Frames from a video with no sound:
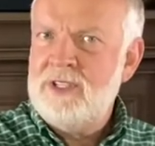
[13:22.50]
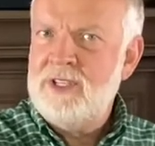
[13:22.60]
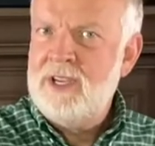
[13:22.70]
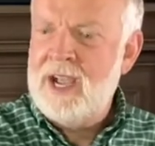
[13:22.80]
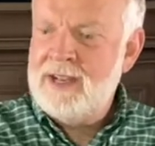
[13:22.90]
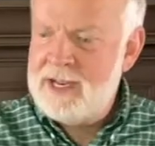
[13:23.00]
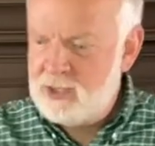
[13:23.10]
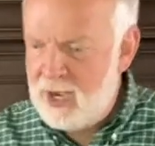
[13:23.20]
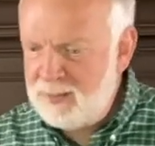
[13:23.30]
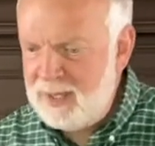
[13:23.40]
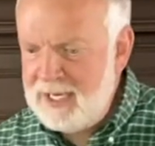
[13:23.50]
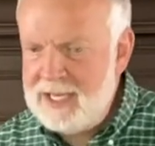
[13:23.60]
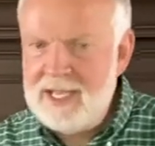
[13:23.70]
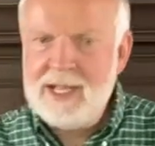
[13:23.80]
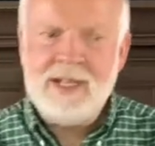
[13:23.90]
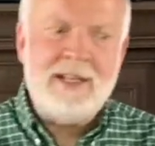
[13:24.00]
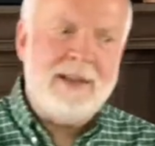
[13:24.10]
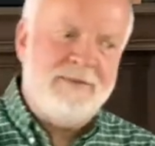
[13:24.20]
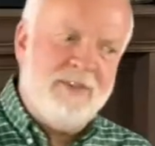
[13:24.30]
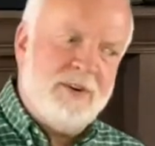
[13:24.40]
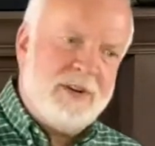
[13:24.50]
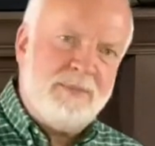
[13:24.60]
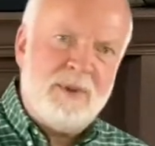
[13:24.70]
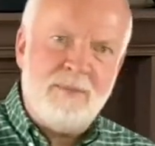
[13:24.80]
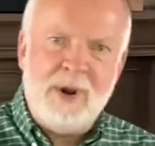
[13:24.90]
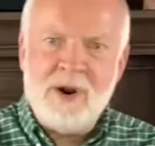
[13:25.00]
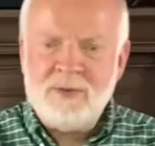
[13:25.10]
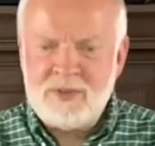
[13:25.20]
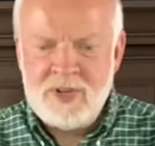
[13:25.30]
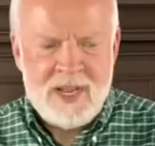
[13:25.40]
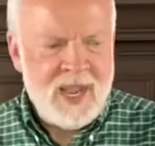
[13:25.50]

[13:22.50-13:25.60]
and they dropped it again and they filled up their boats